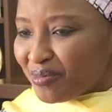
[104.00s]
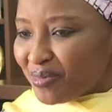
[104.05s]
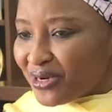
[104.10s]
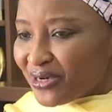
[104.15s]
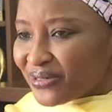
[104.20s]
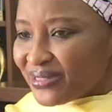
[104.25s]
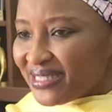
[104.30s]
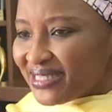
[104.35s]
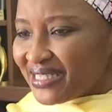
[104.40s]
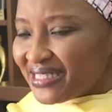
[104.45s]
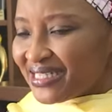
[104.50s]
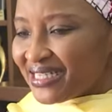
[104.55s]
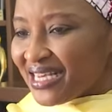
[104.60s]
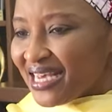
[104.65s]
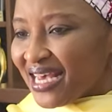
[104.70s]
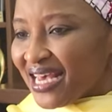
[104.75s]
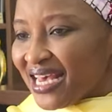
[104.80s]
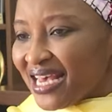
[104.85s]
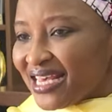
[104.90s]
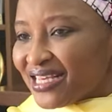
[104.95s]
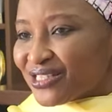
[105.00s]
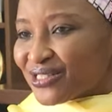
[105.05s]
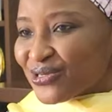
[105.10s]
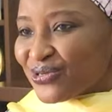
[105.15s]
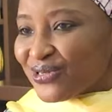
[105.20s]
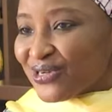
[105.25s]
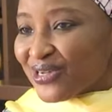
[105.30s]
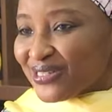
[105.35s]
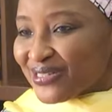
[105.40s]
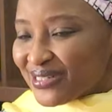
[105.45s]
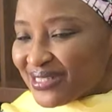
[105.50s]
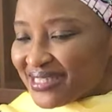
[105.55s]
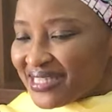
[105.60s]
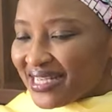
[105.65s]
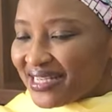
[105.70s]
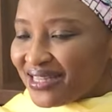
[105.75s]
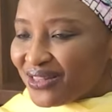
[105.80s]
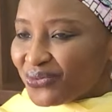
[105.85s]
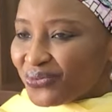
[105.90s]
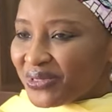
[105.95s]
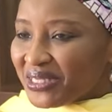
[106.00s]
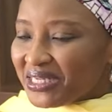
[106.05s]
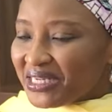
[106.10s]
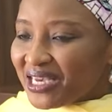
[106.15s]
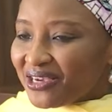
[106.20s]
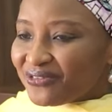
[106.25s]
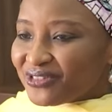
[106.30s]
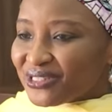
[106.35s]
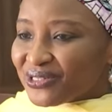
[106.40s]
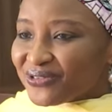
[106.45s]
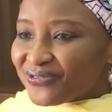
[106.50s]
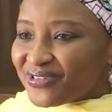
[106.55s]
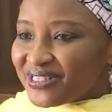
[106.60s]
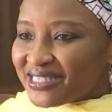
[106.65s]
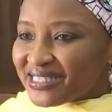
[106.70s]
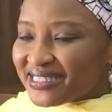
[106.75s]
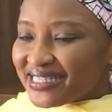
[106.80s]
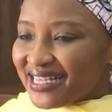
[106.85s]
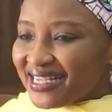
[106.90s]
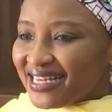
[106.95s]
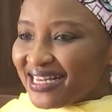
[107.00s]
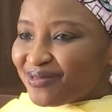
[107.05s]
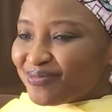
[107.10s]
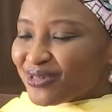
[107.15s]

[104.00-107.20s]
about it. So, not to take the wind out of his sail,